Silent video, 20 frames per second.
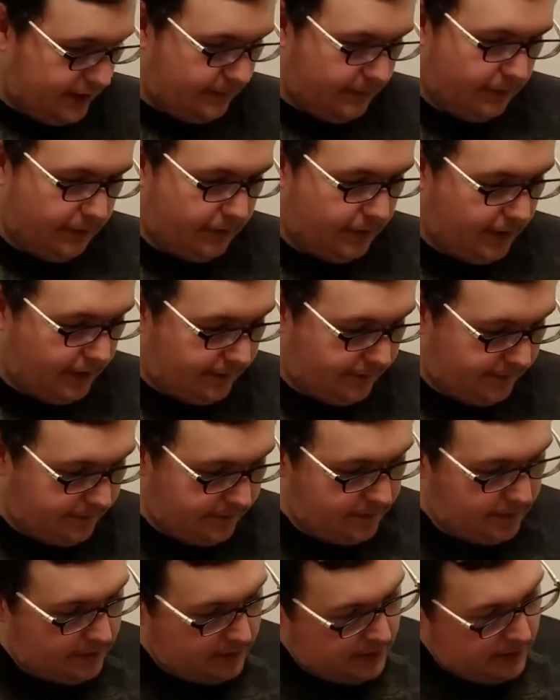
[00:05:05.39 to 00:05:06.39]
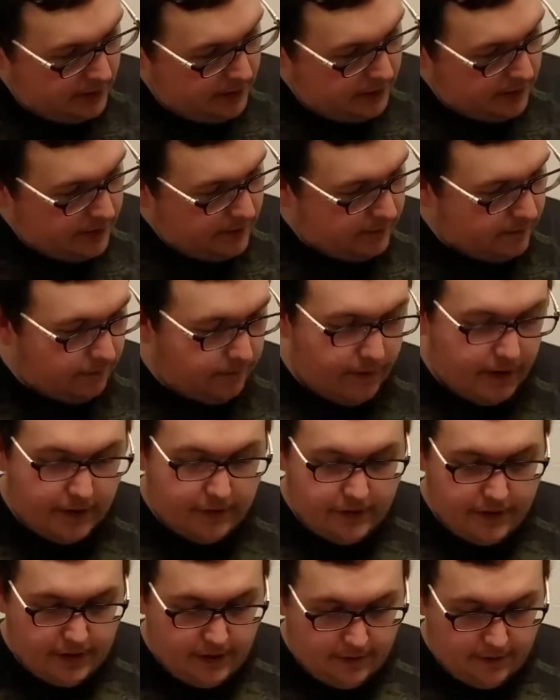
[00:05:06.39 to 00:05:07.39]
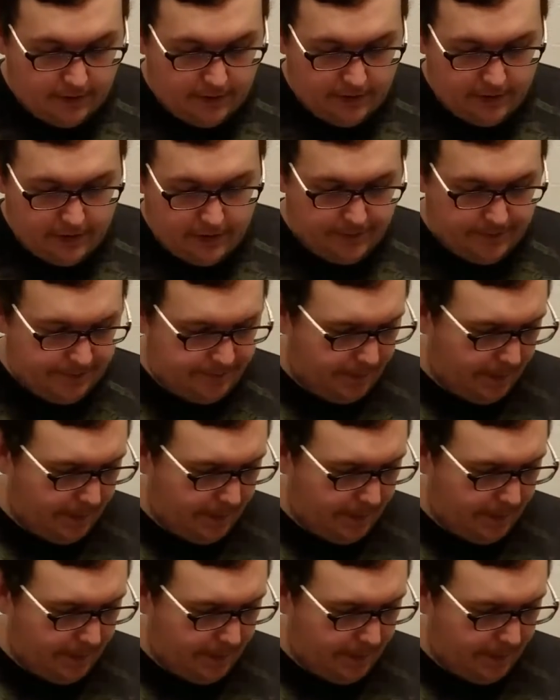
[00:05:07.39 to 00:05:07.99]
keep your stuff very secure.